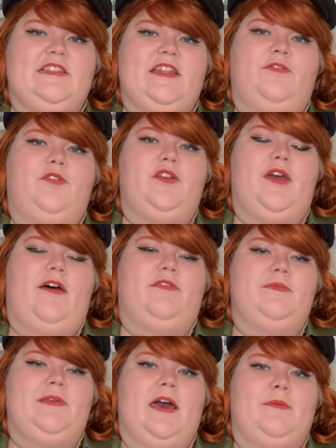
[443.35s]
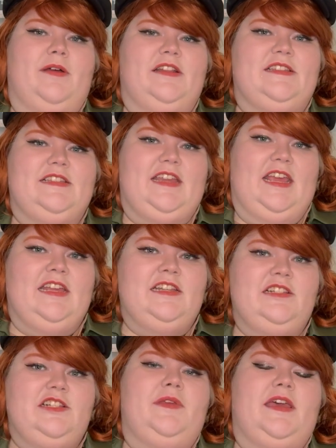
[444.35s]
stuff where you have to be up on
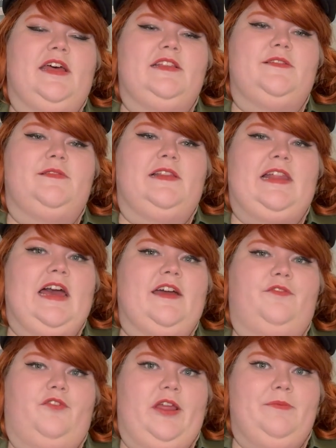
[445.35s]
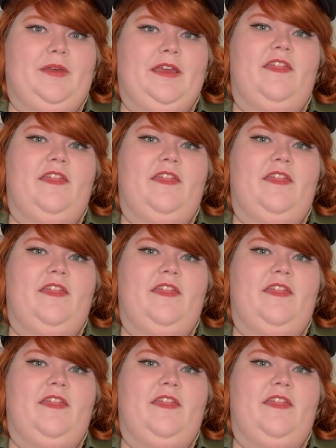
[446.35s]
stage because of the lack of ramping.